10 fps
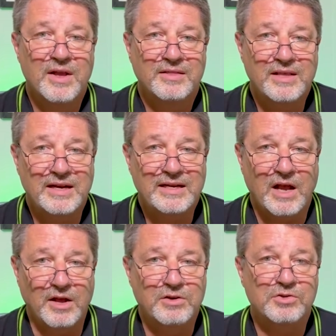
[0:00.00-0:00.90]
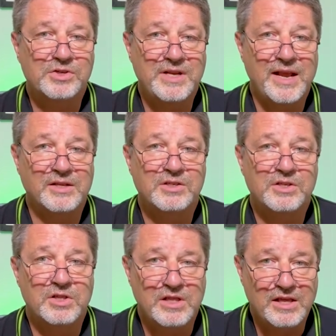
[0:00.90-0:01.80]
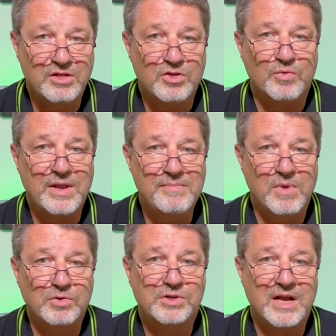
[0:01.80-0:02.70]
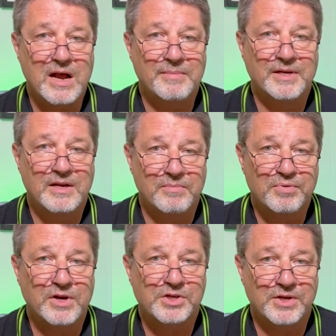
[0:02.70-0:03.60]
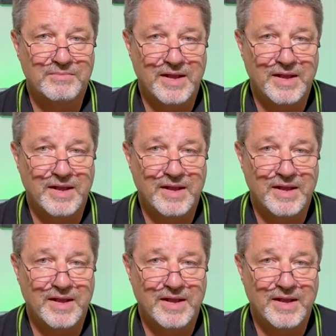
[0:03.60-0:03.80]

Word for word: that it understands the three most common compression